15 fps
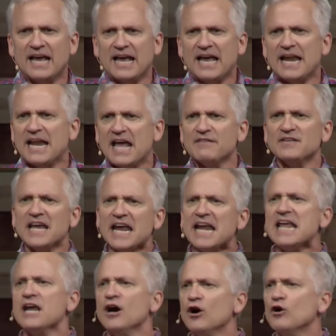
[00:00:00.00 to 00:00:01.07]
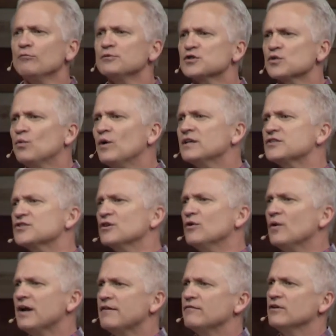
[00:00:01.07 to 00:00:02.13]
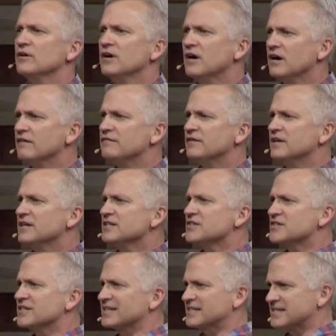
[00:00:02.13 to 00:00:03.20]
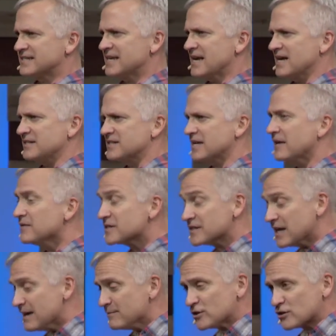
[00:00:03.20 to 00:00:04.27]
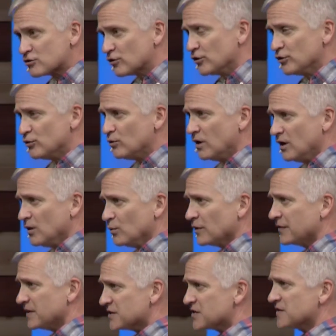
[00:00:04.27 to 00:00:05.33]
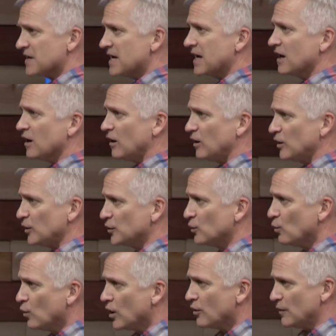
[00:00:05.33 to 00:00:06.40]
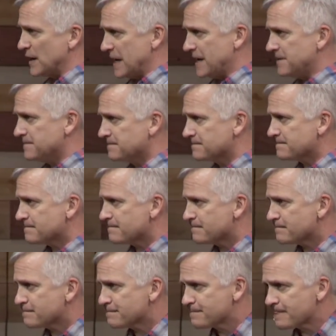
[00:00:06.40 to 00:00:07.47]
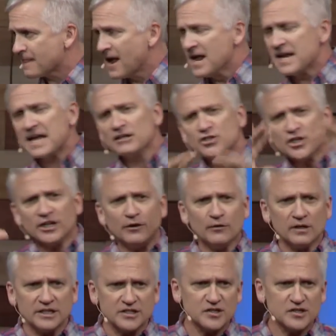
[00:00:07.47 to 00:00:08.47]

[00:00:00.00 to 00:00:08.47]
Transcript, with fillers: and have any hopes whatsoever of success. And the same is true with this thing called worry. Now, generally